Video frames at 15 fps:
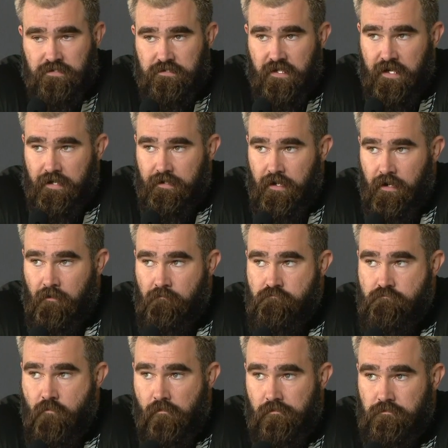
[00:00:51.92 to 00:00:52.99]
and um,
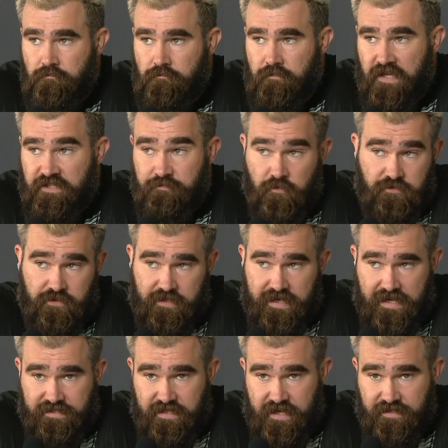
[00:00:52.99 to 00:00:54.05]
that's most of the
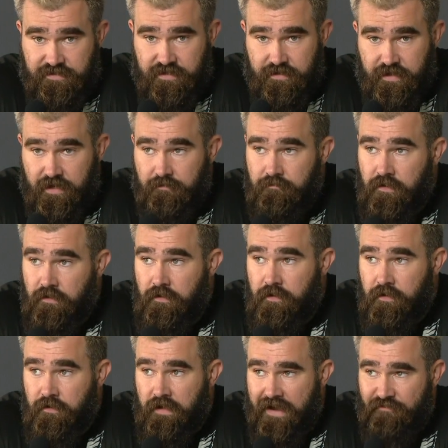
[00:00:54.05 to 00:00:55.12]
guys that I see that
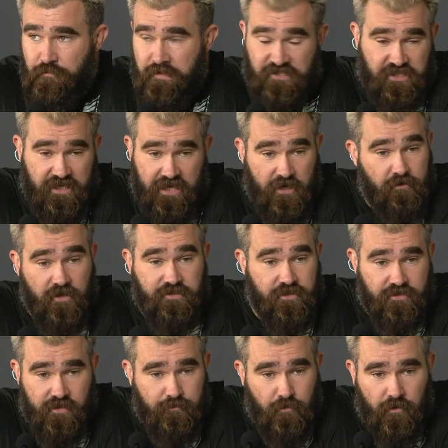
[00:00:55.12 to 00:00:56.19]
everybody's gonna get crushed at
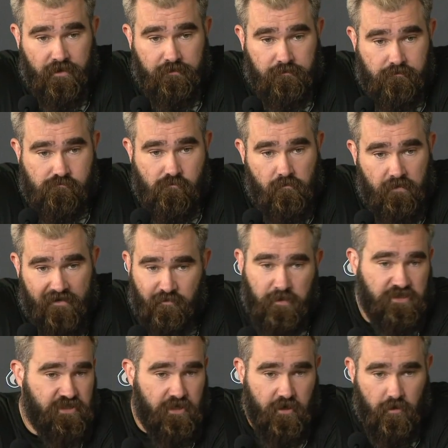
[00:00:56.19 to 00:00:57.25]
some point.
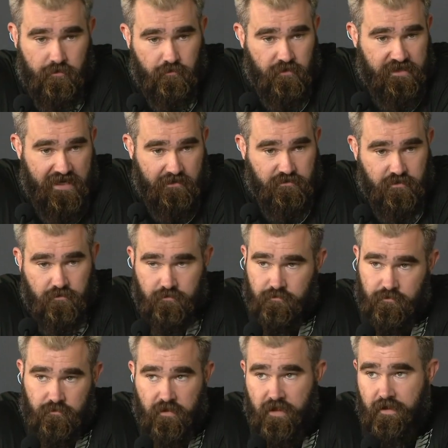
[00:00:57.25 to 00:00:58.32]
Everybody's gonna go through a downturn
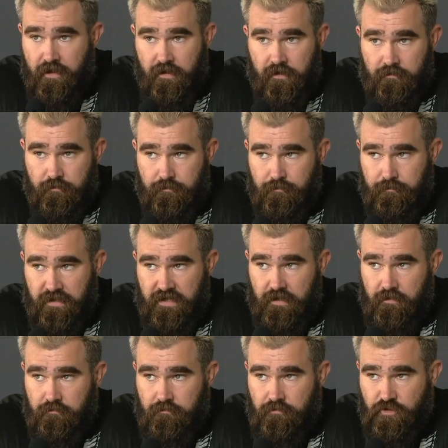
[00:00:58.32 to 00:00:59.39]
or
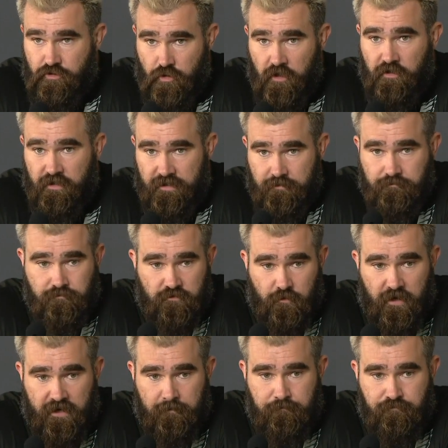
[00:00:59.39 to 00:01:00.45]
be struggling,
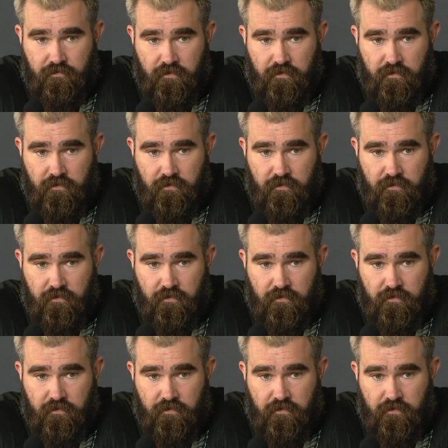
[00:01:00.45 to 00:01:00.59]
right?